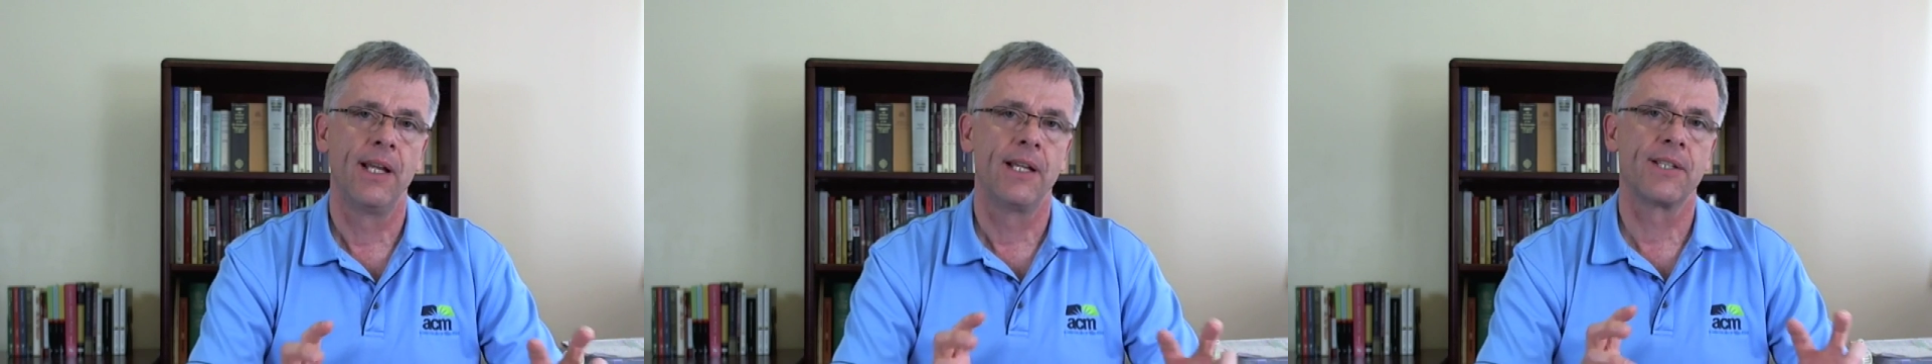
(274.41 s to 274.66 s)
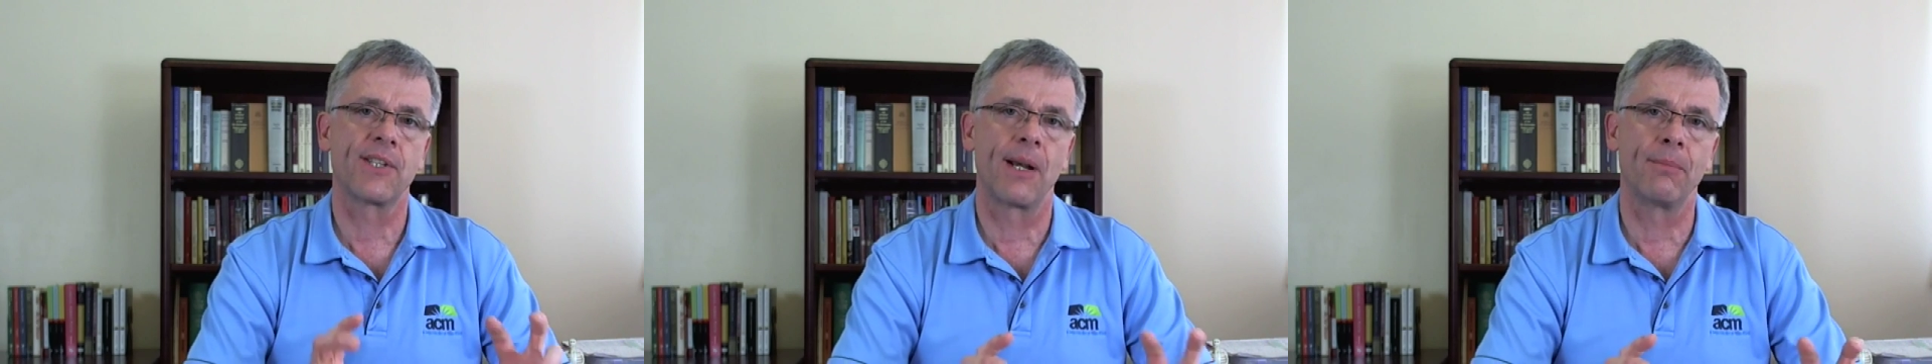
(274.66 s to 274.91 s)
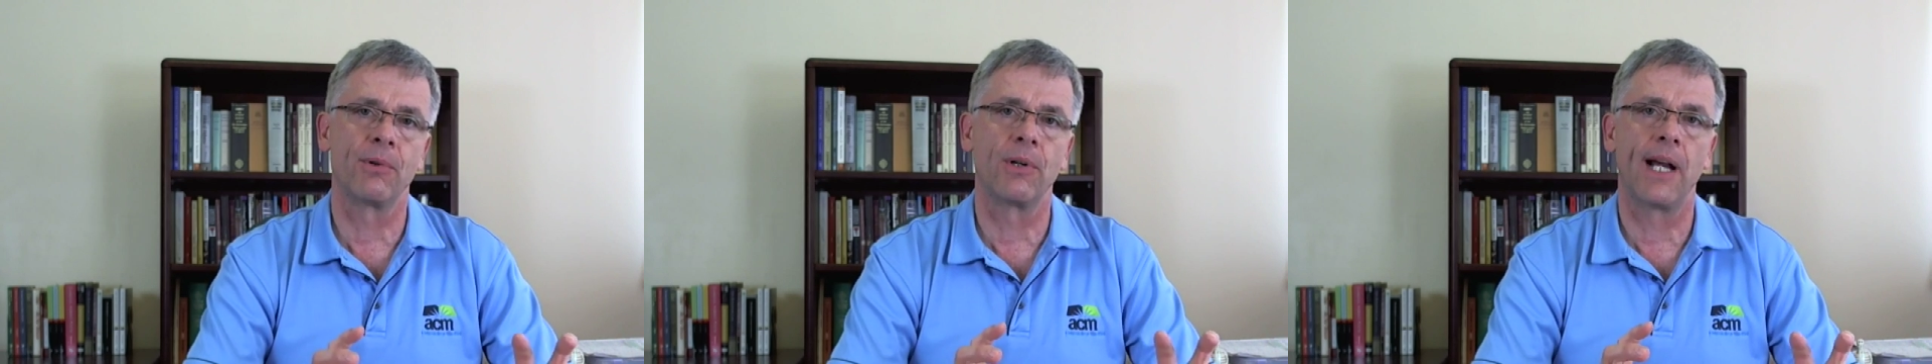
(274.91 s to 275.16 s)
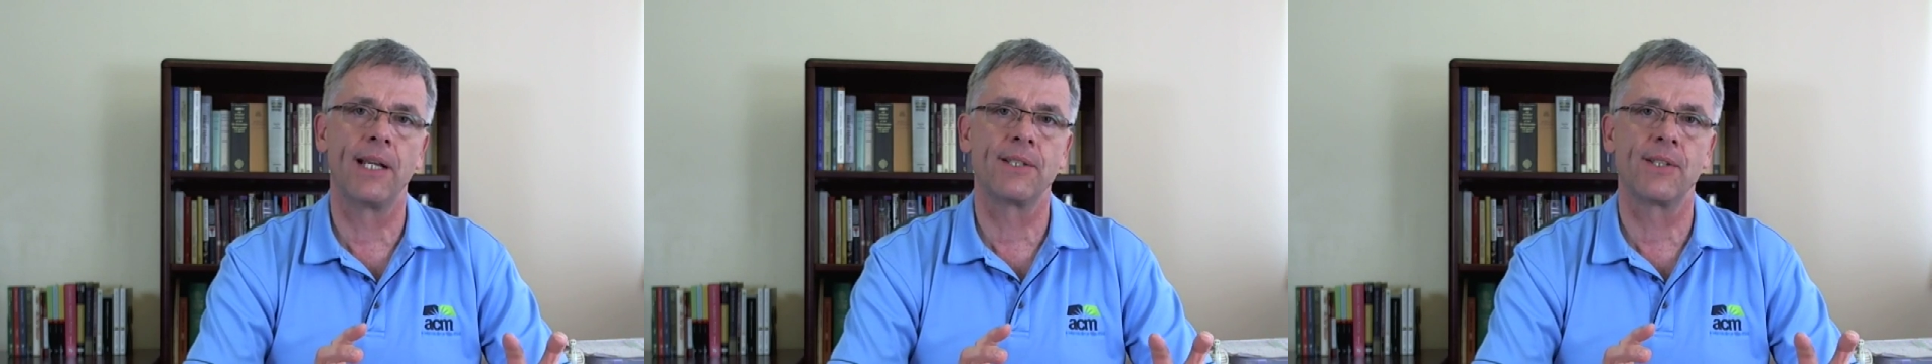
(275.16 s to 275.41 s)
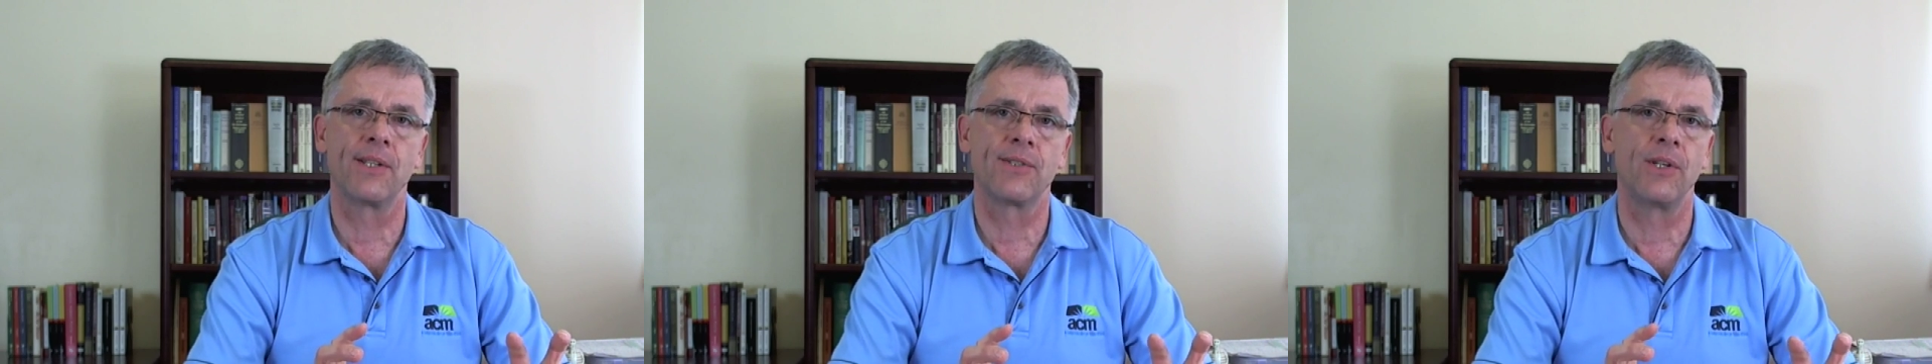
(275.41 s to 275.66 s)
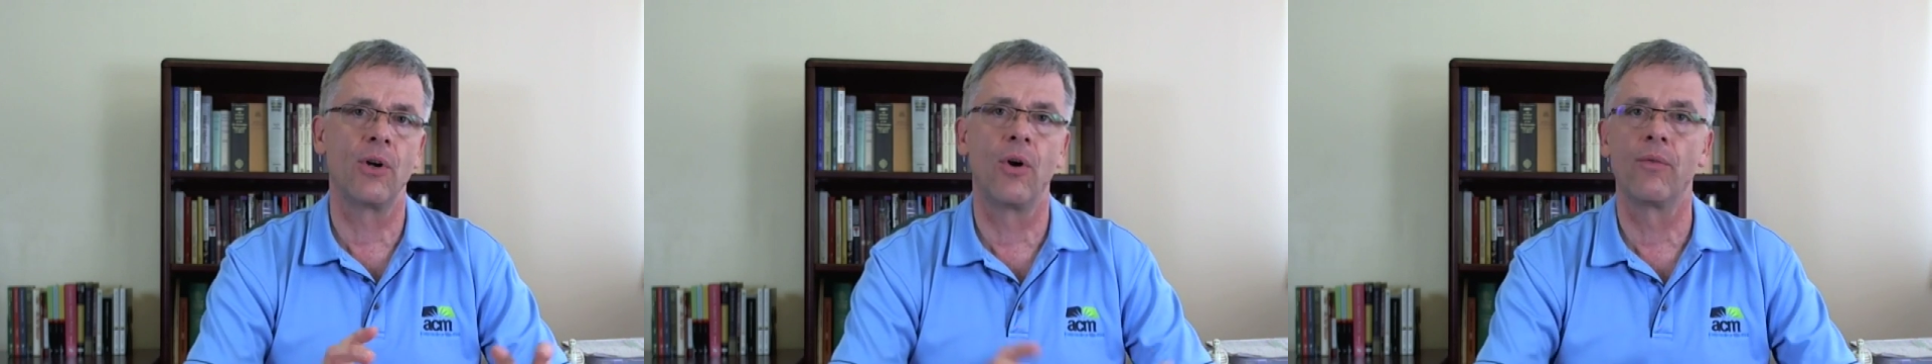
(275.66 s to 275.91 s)
summarizes
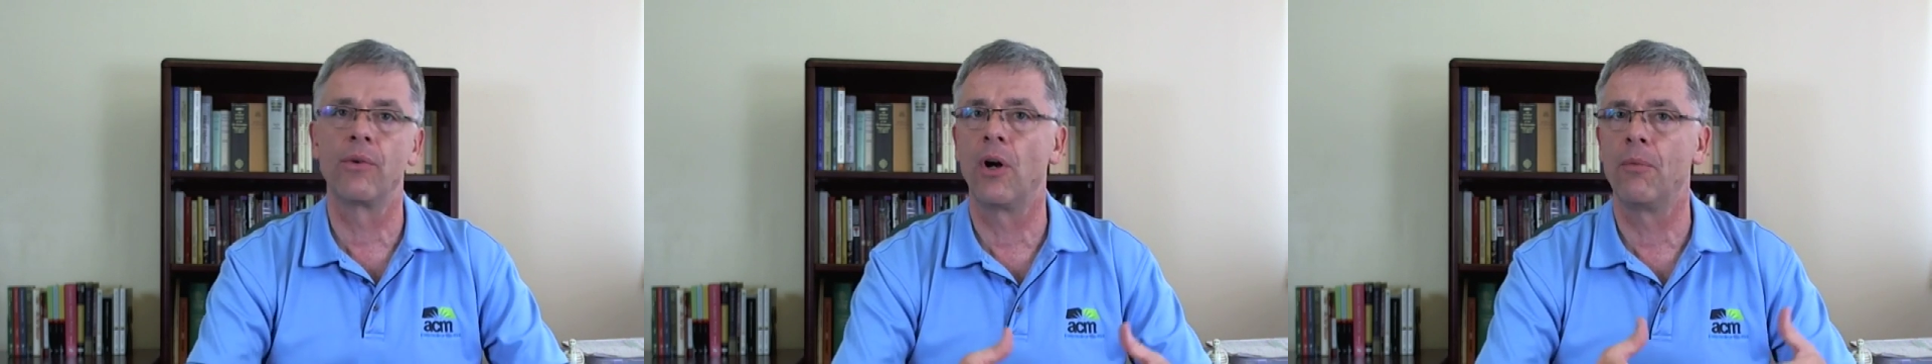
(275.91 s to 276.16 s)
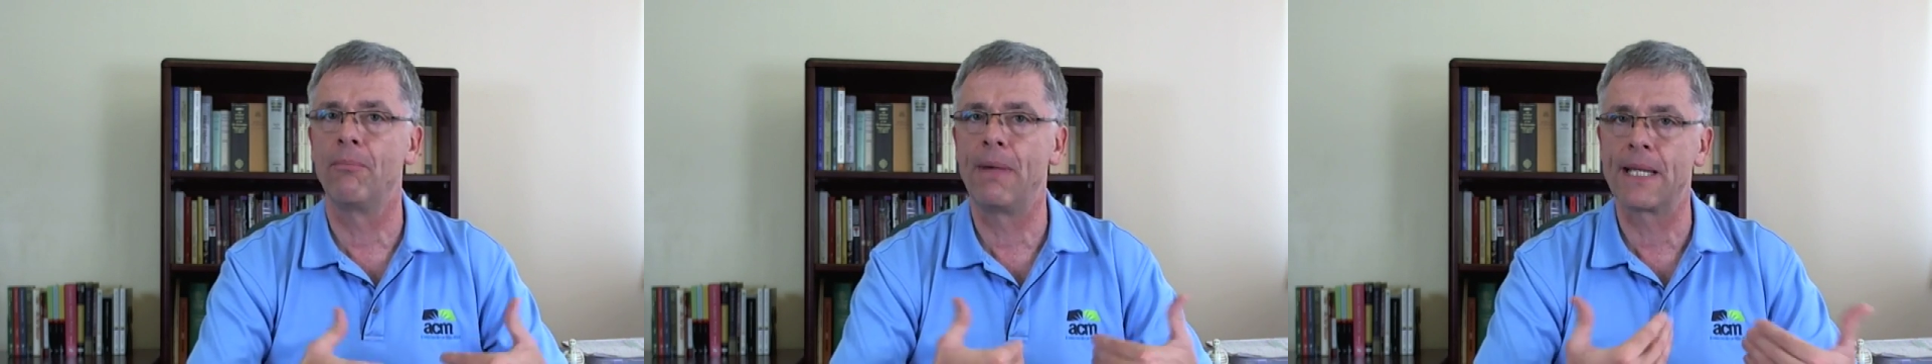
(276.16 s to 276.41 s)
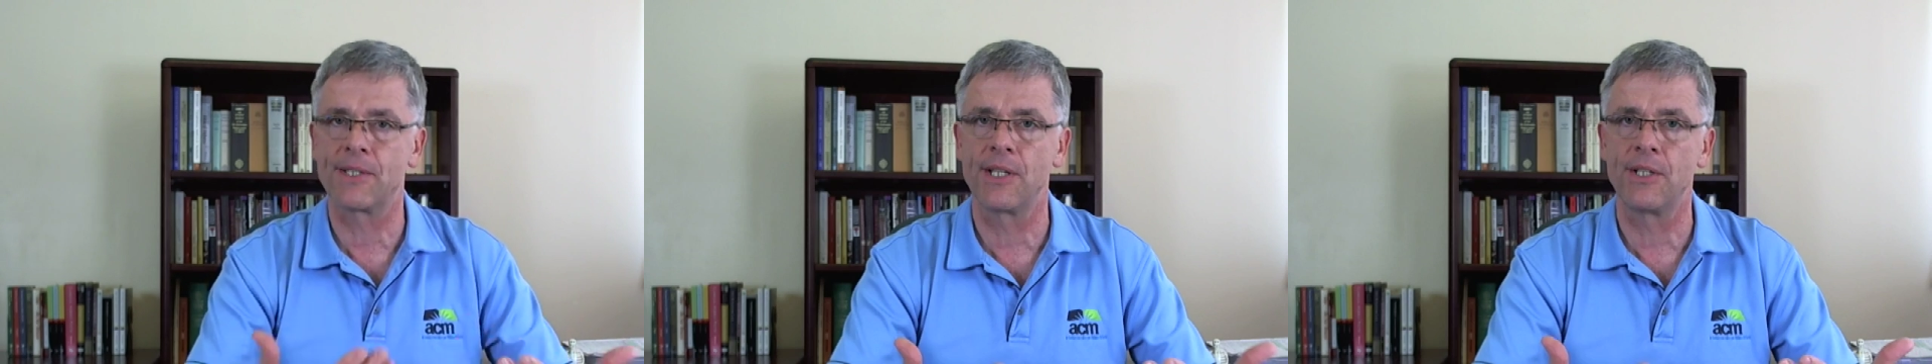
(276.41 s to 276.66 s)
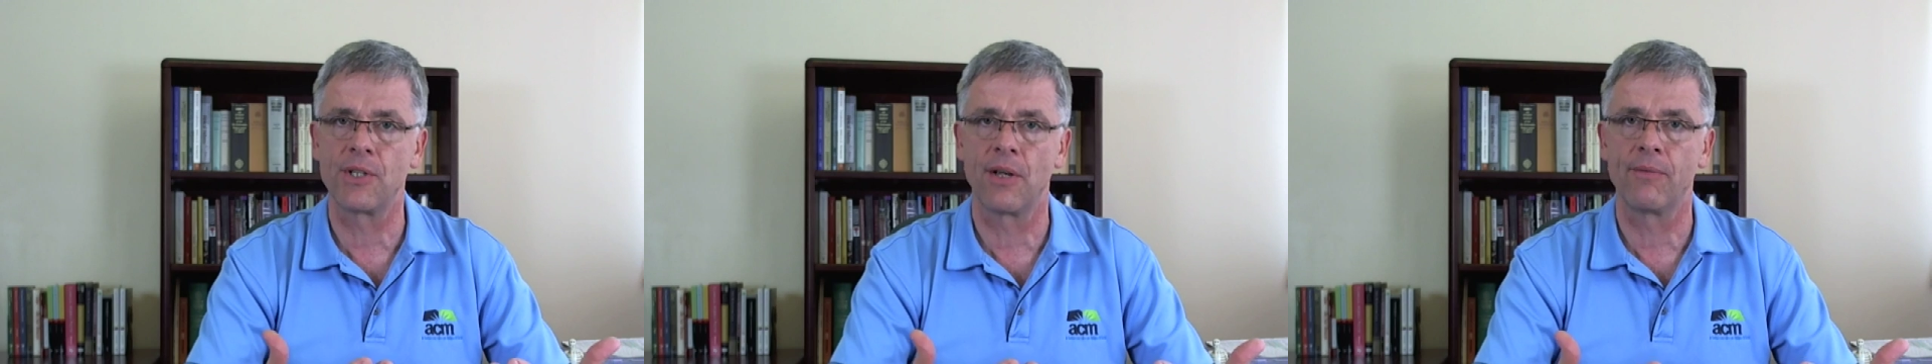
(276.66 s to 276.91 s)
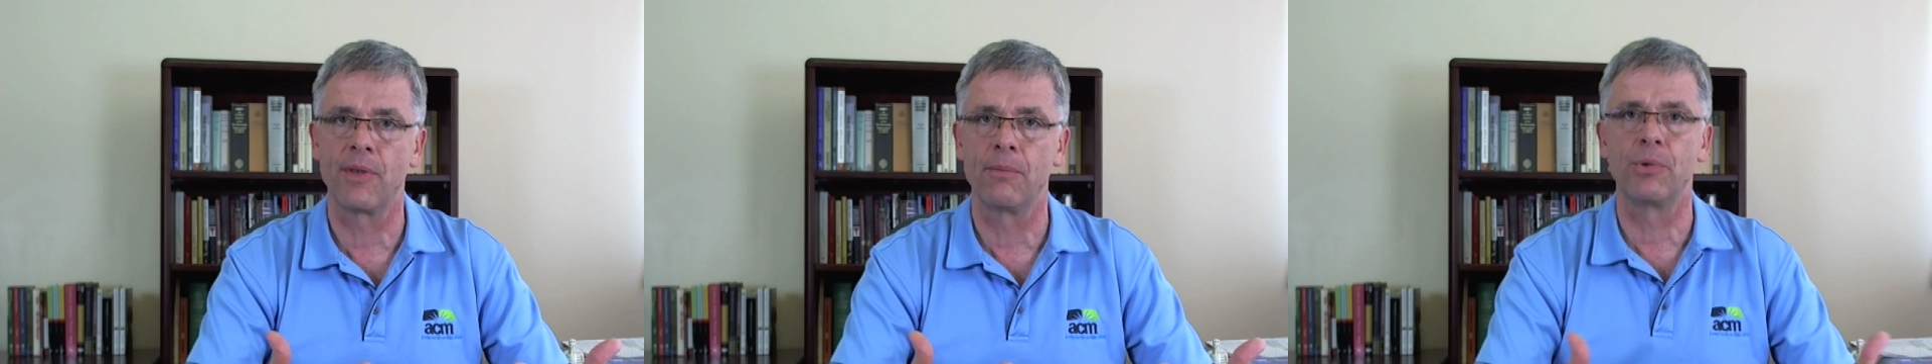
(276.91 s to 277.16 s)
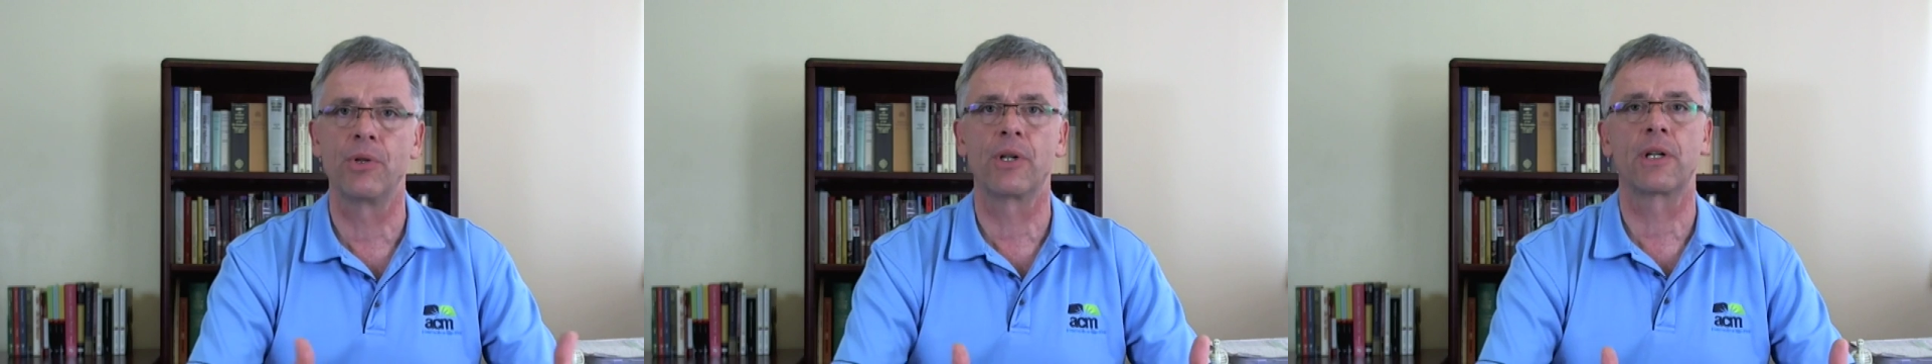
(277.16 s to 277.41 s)
the overall message of the
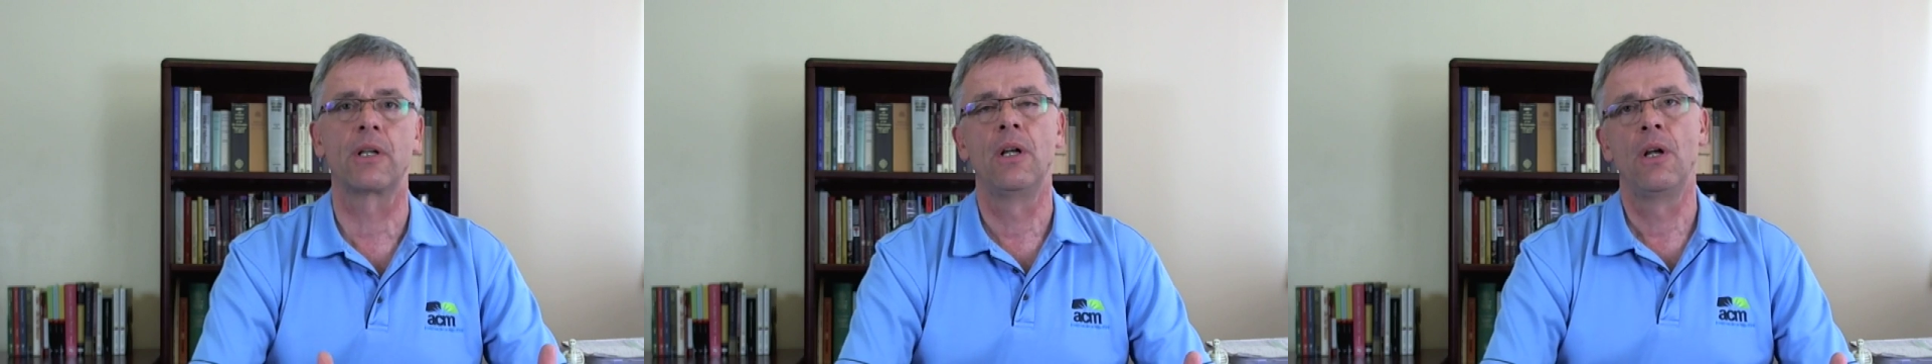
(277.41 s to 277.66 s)
book